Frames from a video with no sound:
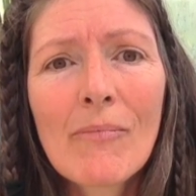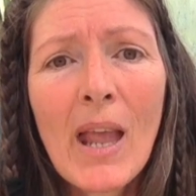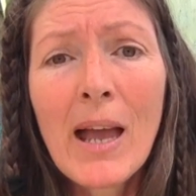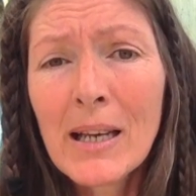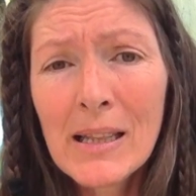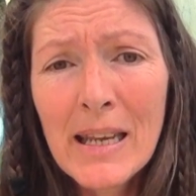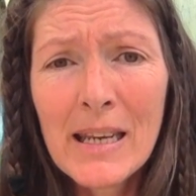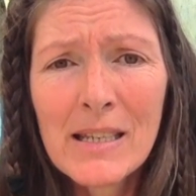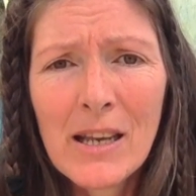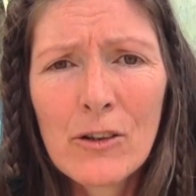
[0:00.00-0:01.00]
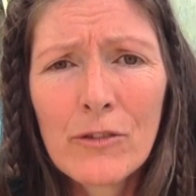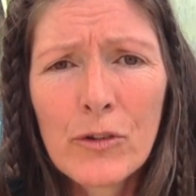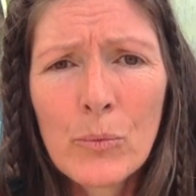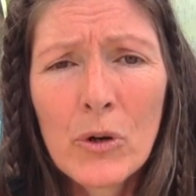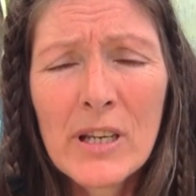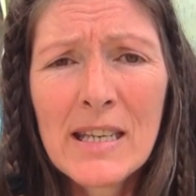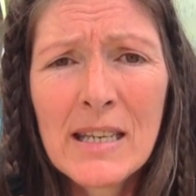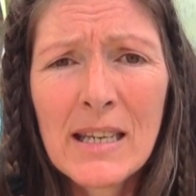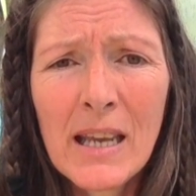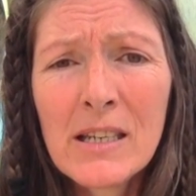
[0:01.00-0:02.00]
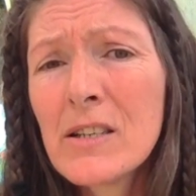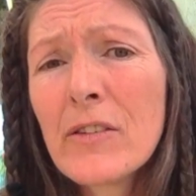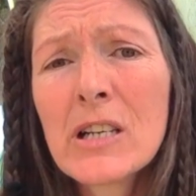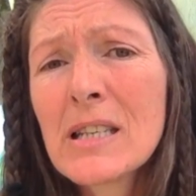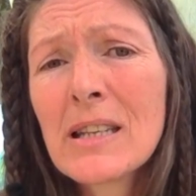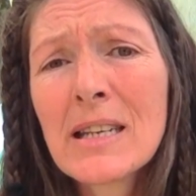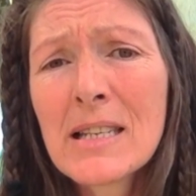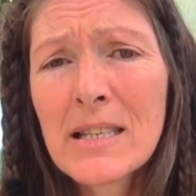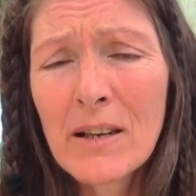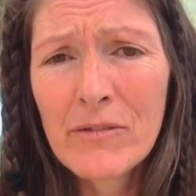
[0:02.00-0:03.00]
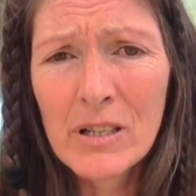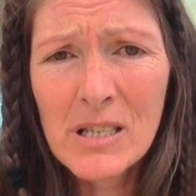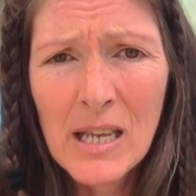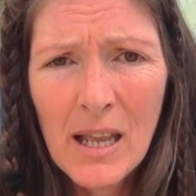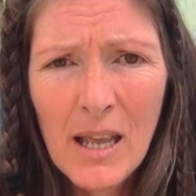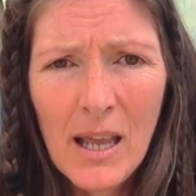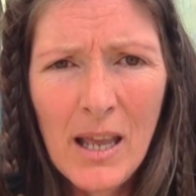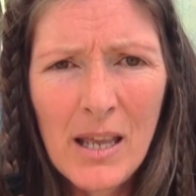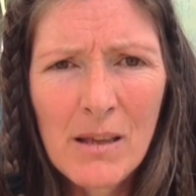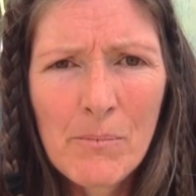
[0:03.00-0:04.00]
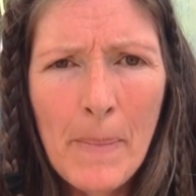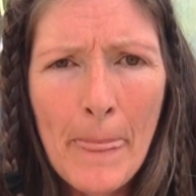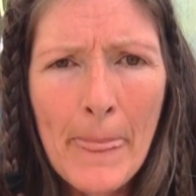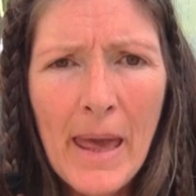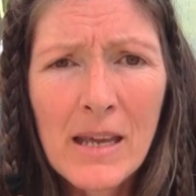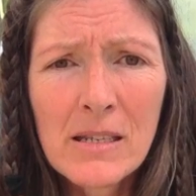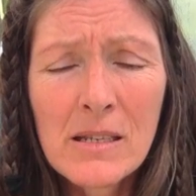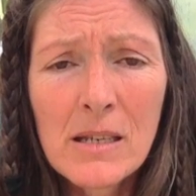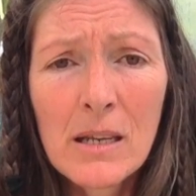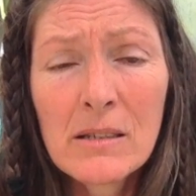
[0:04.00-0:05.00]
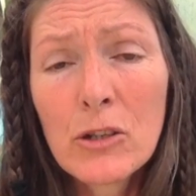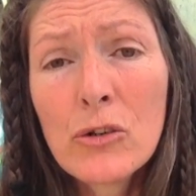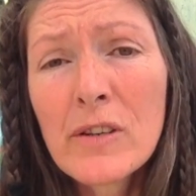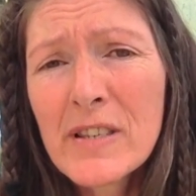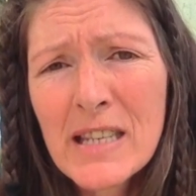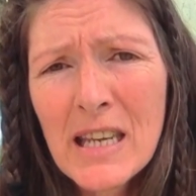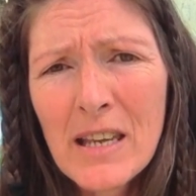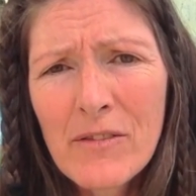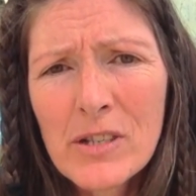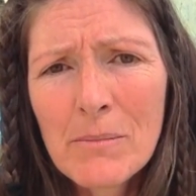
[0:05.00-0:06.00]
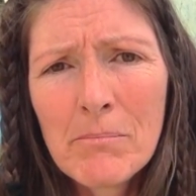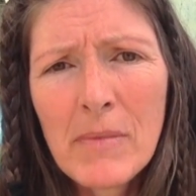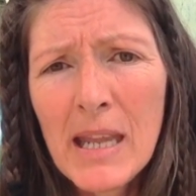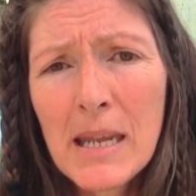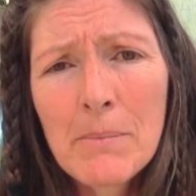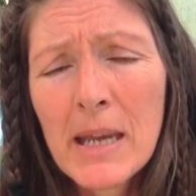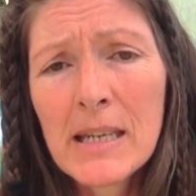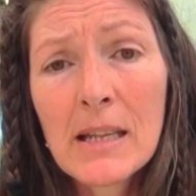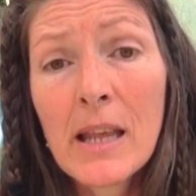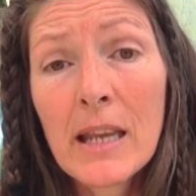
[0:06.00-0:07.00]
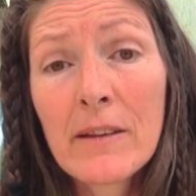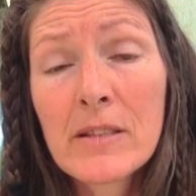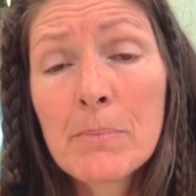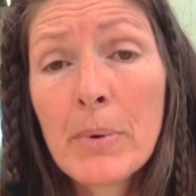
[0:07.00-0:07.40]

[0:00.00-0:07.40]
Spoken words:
accolade now for what he inadvertently discovered, and could have saved many, many lives.